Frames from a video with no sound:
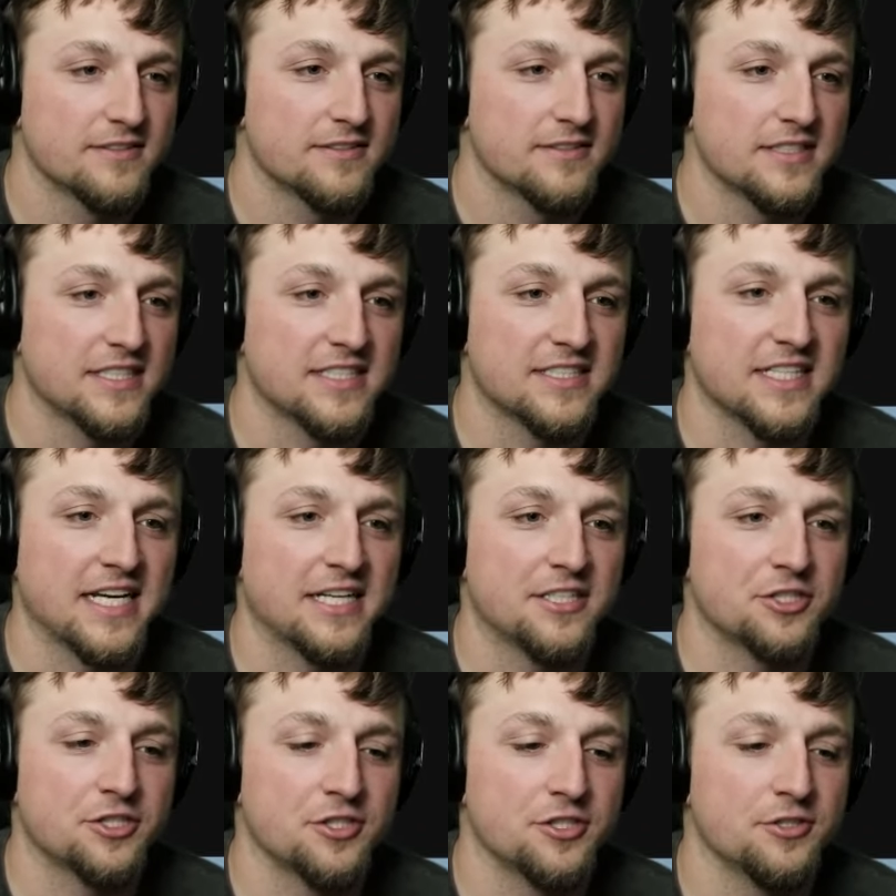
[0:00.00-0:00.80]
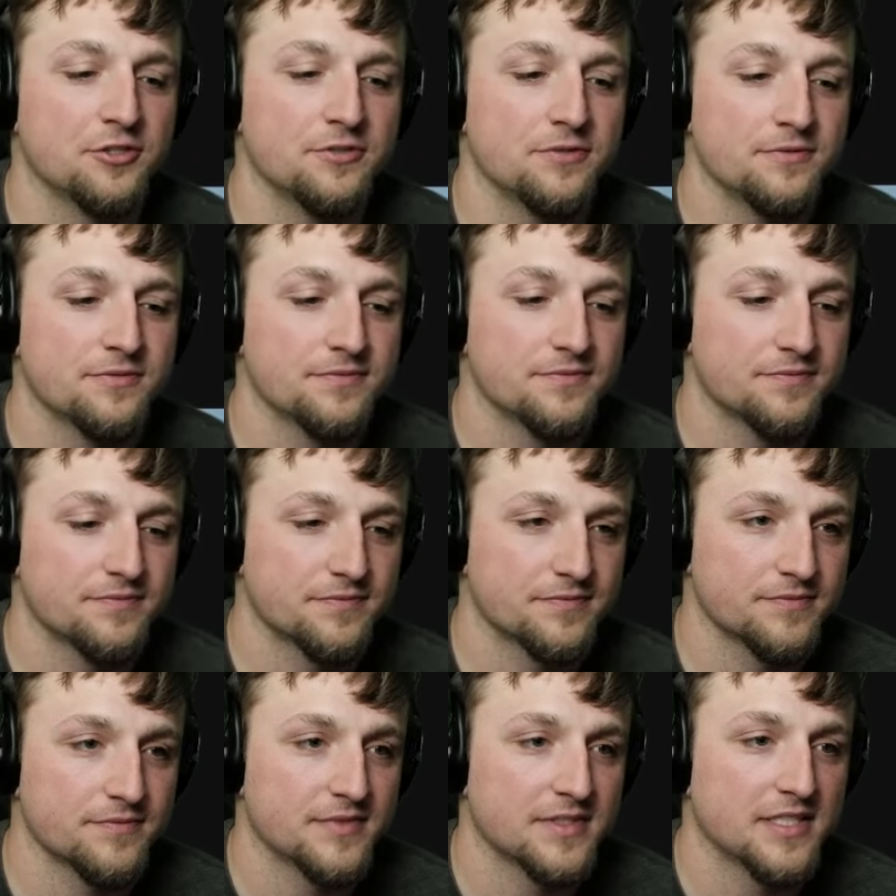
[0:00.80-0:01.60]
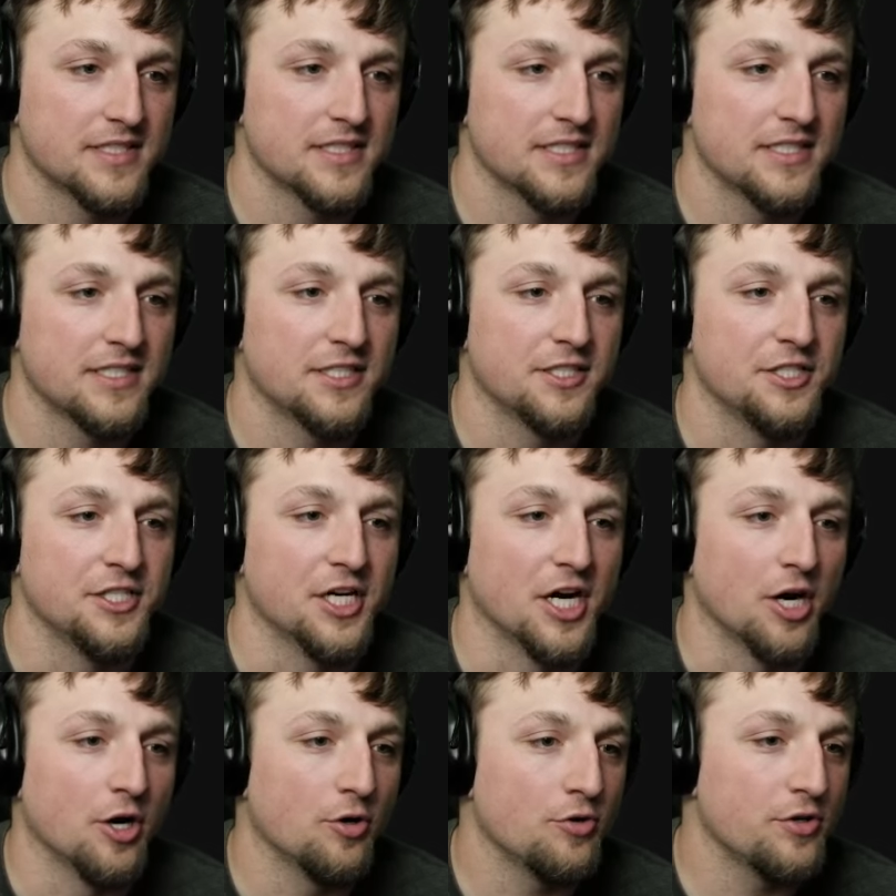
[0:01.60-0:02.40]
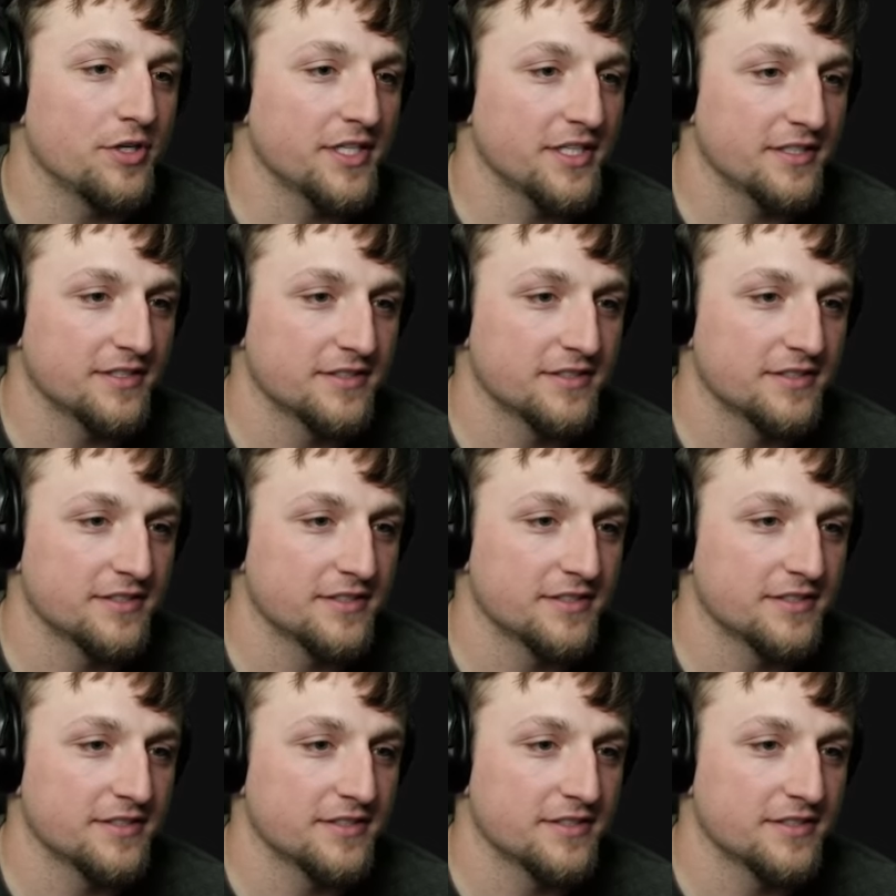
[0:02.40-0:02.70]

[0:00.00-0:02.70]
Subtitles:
Is that true? Node?